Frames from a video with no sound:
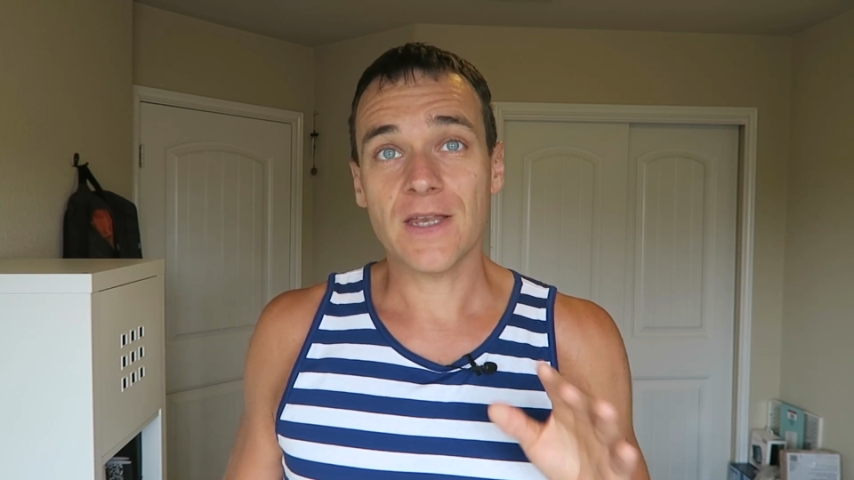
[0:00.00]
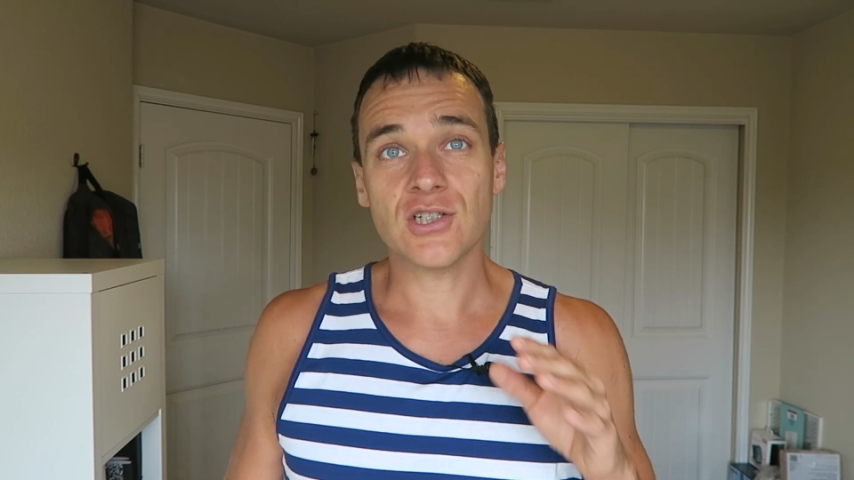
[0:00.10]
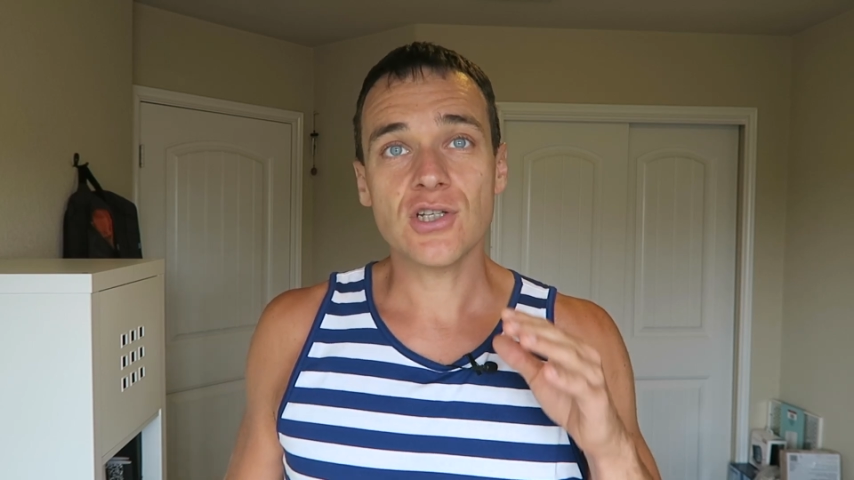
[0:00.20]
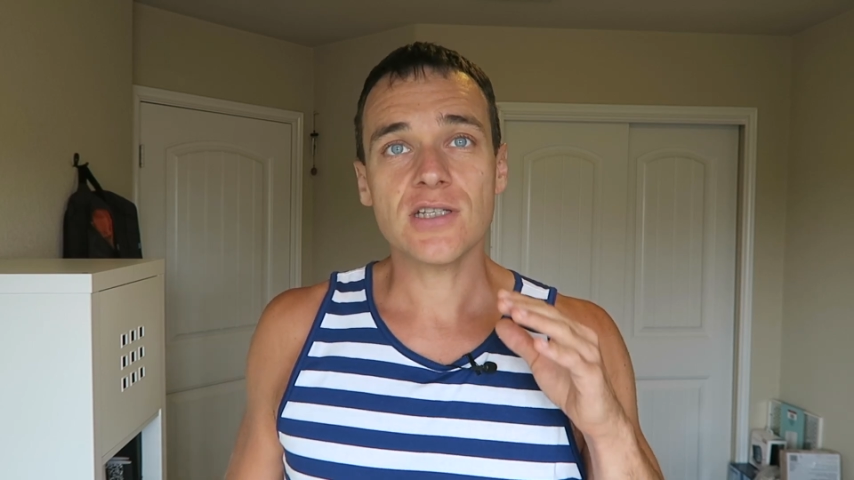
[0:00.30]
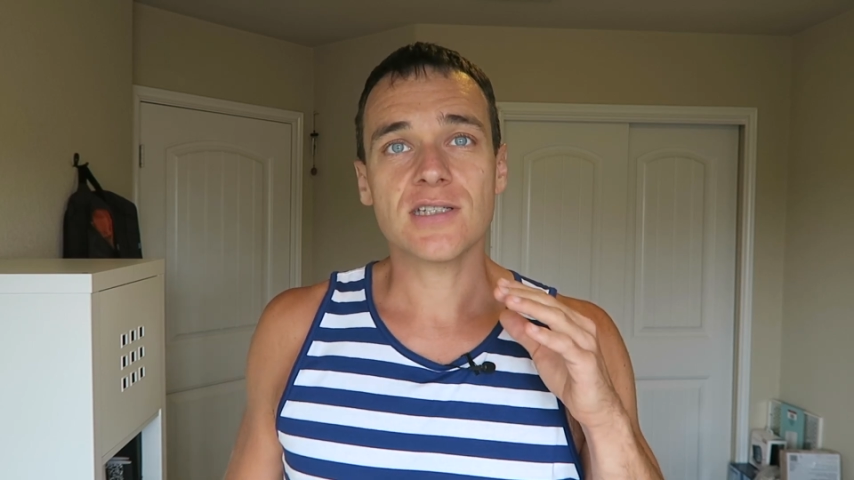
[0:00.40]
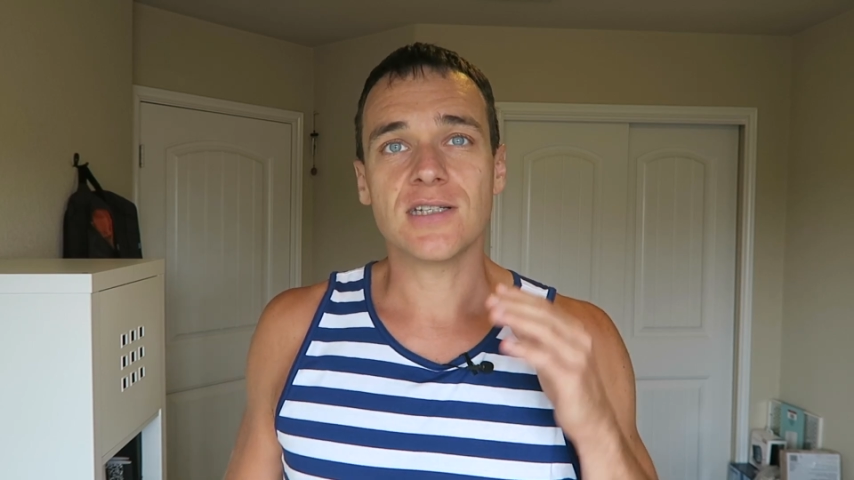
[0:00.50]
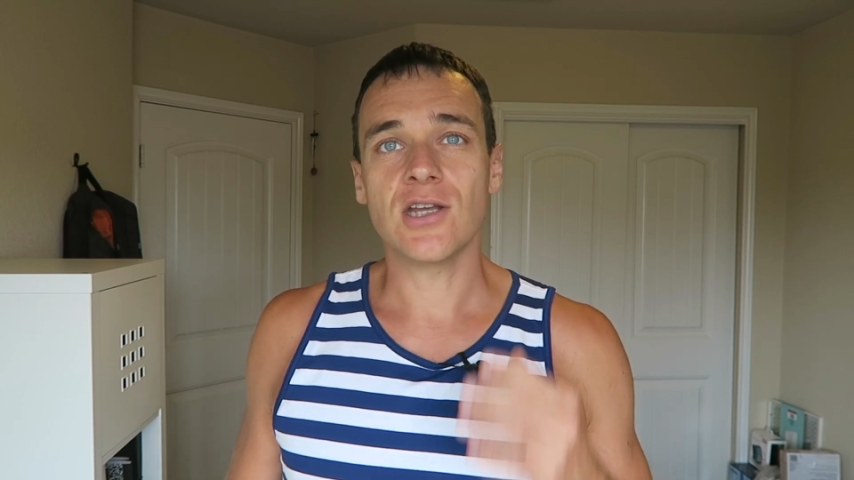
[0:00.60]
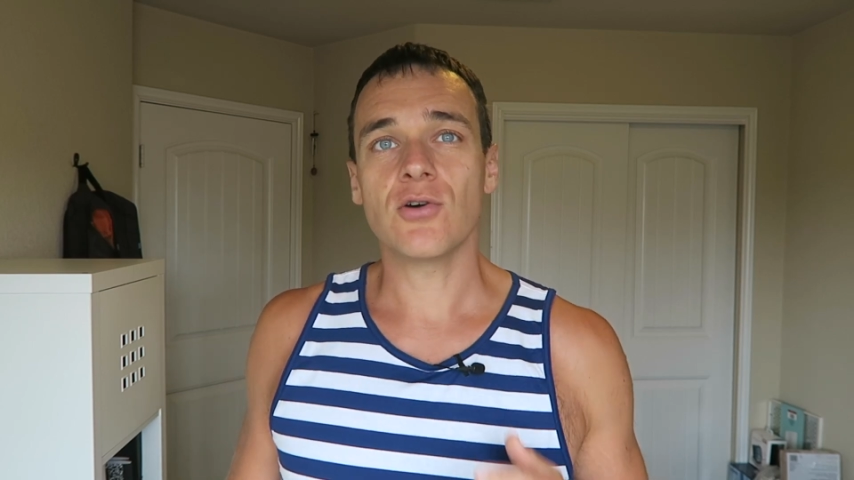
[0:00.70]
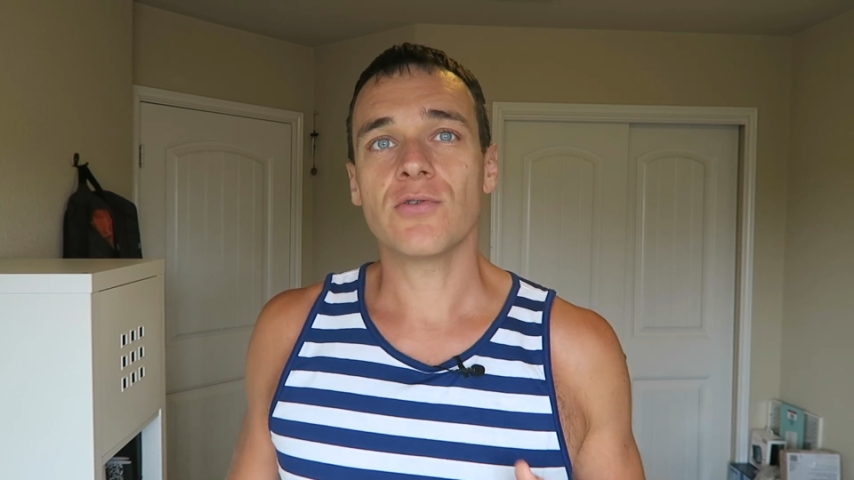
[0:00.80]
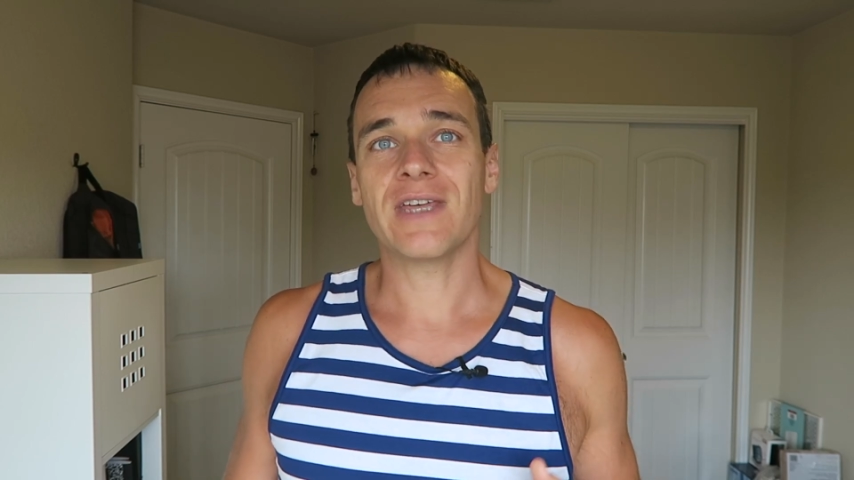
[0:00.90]
just
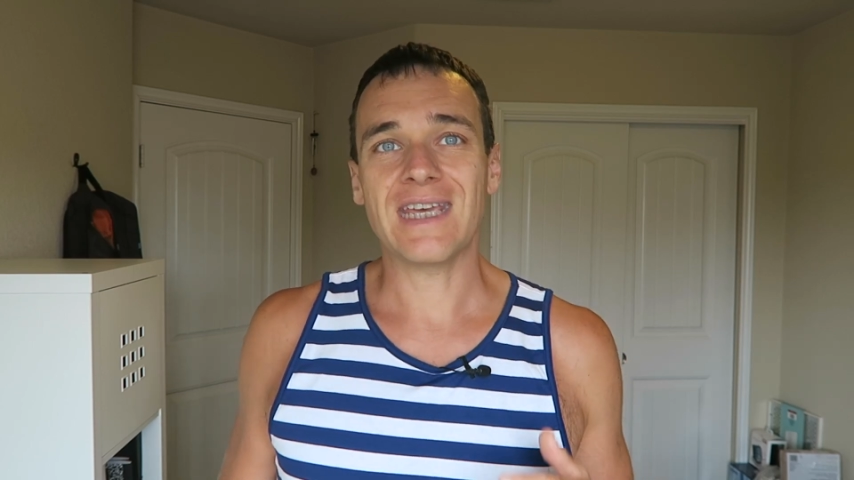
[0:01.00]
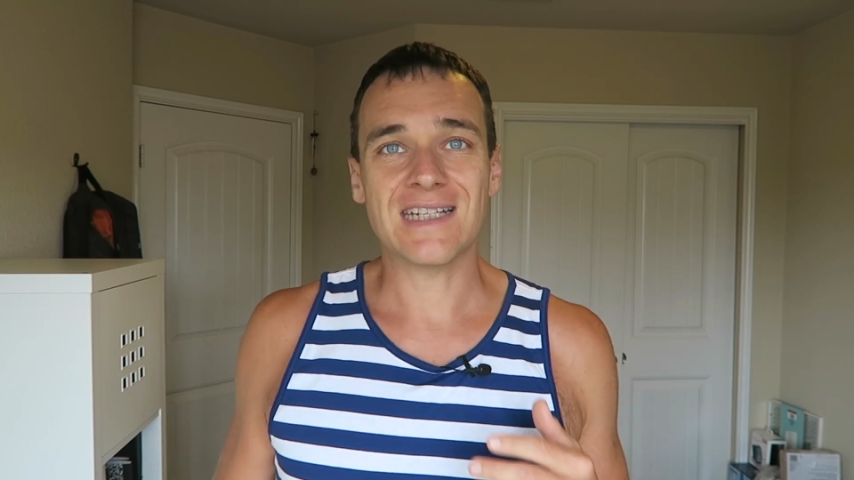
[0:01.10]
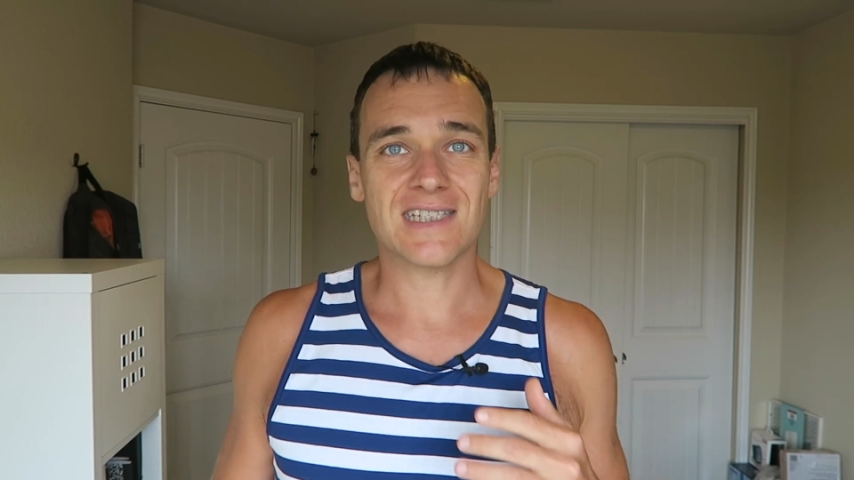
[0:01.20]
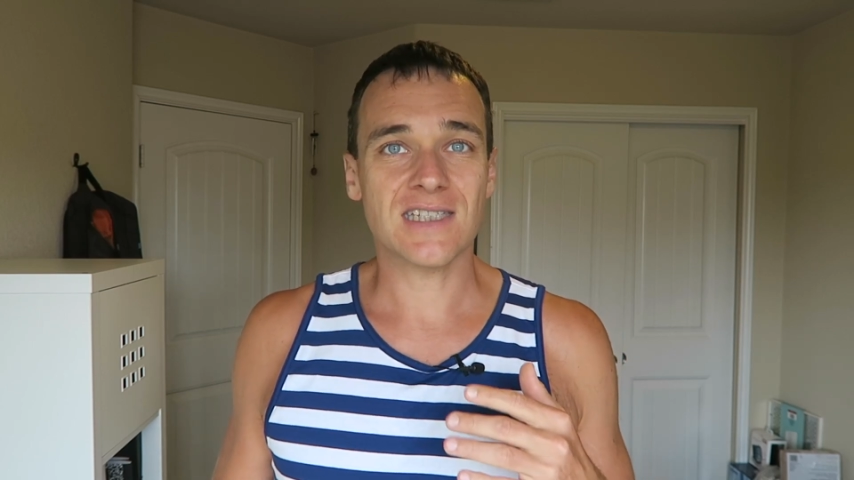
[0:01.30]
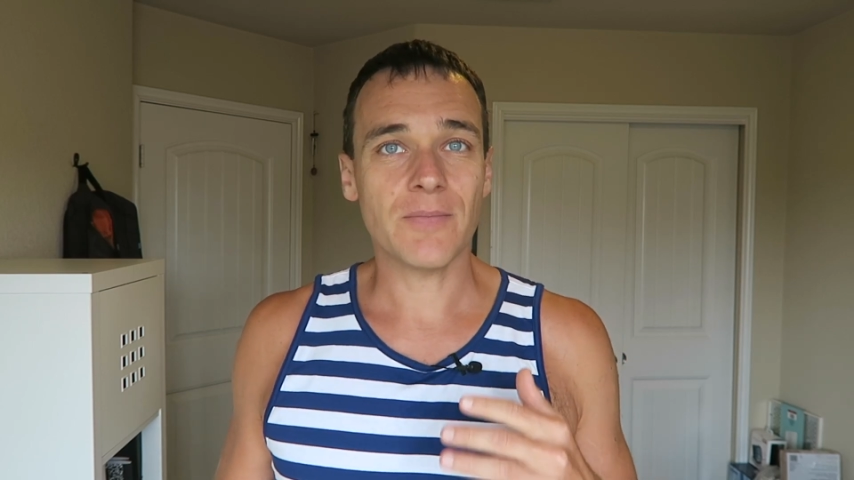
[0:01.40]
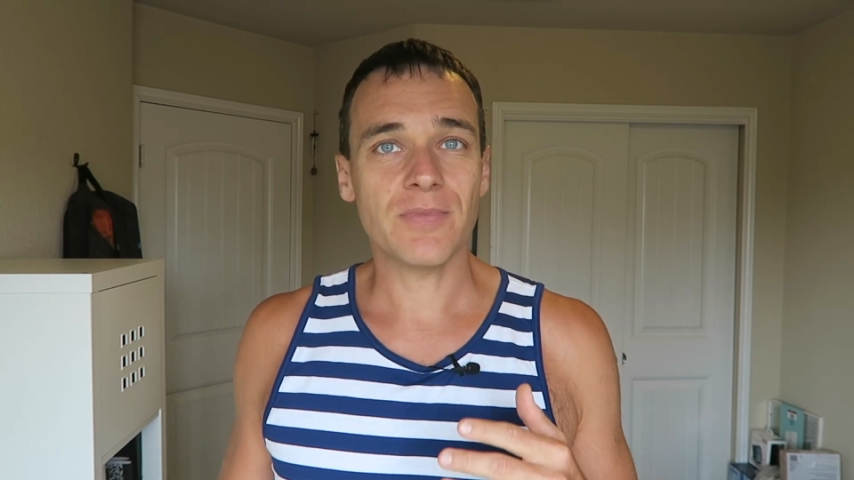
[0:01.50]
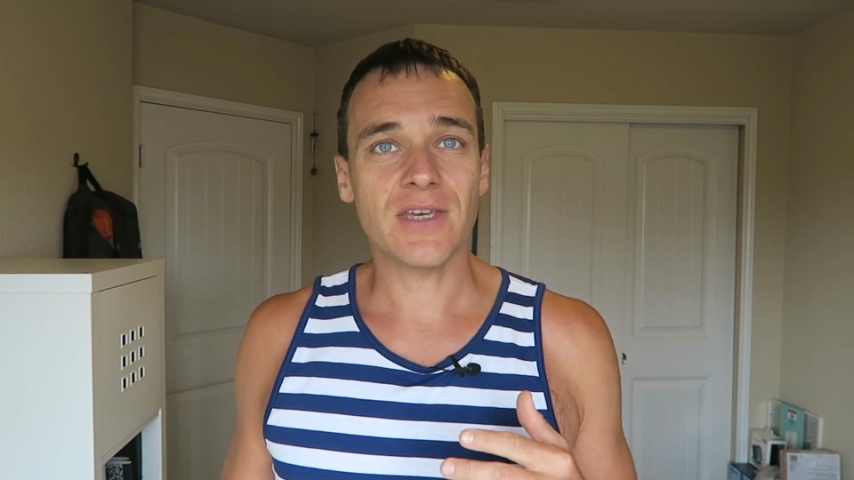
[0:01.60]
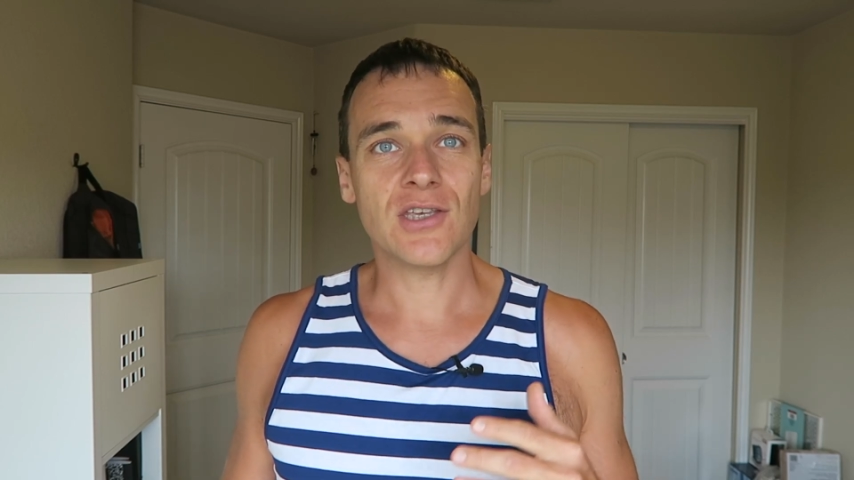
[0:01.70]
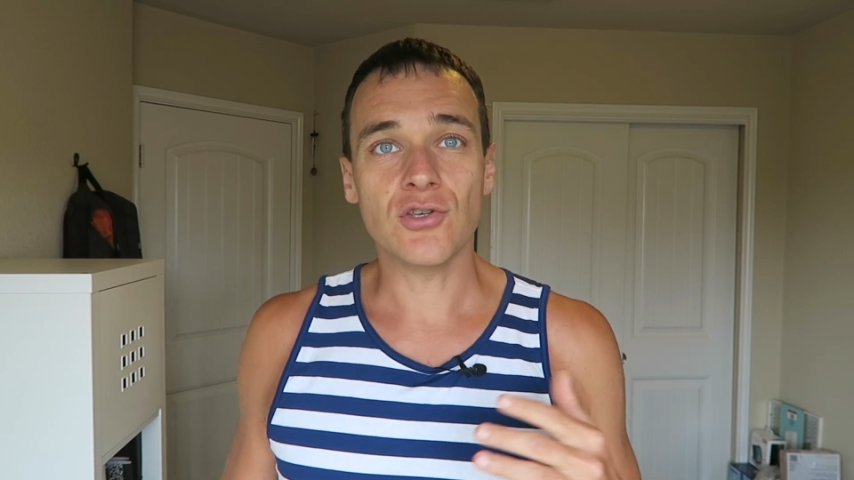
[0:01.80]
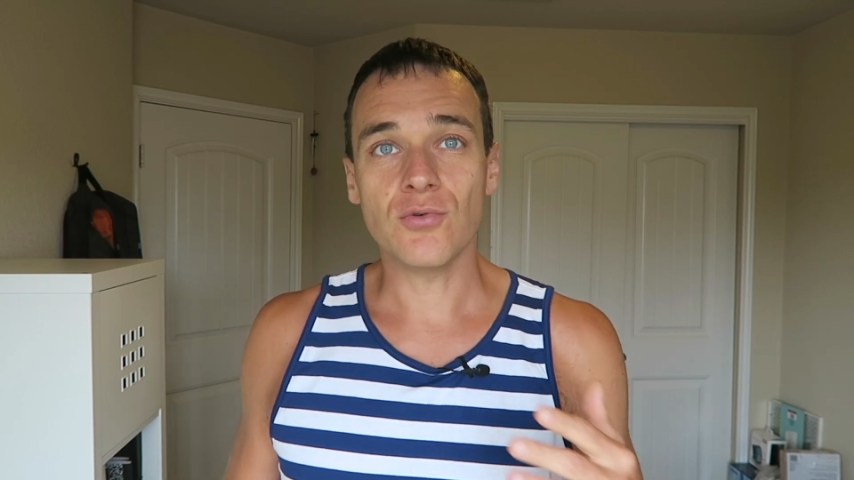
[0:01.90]
know that it's
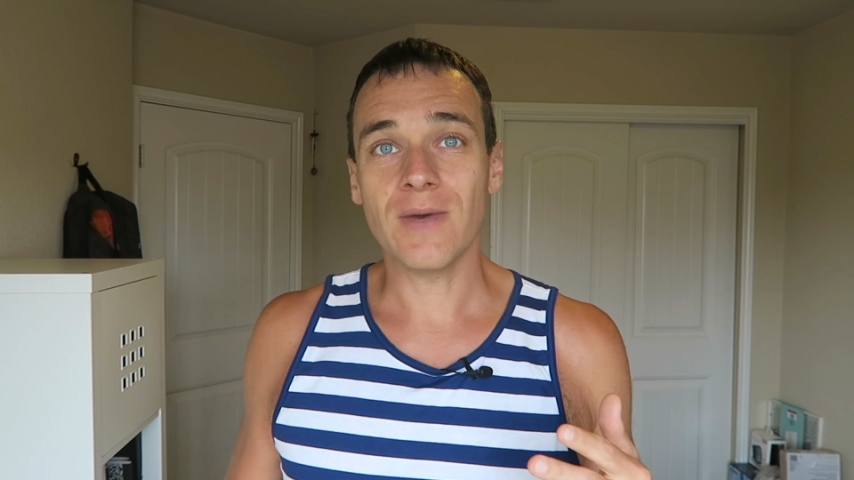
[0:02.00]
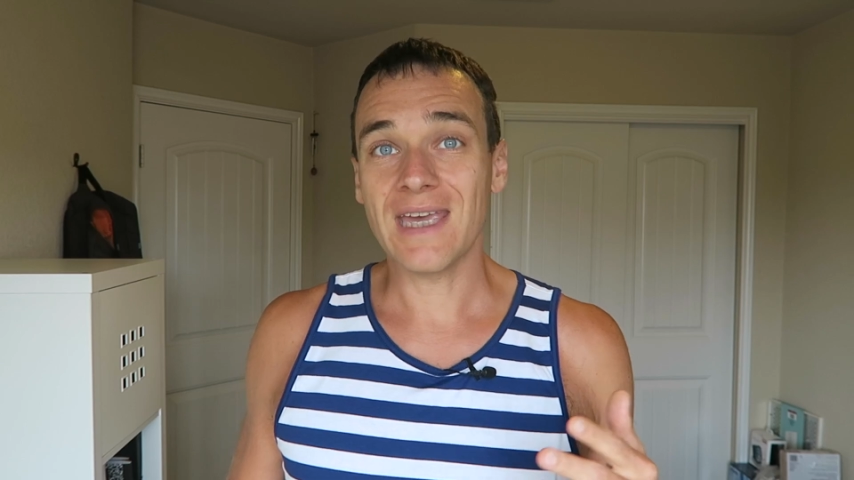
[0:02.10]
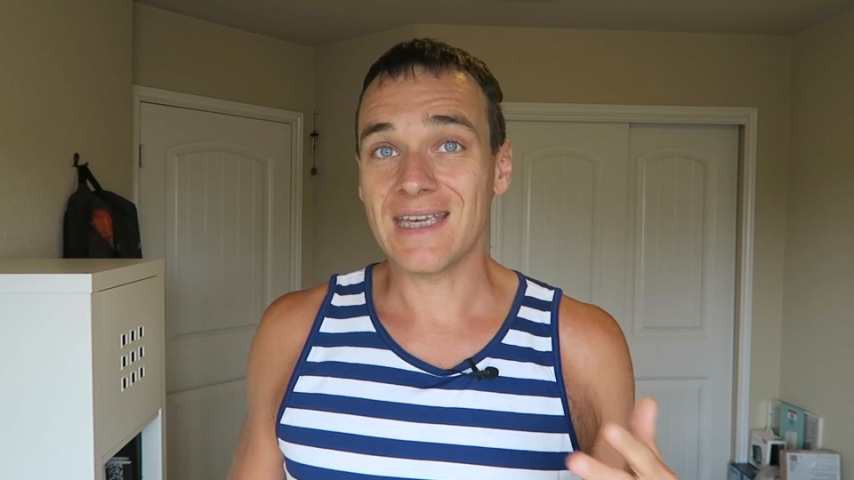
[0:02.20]
something you may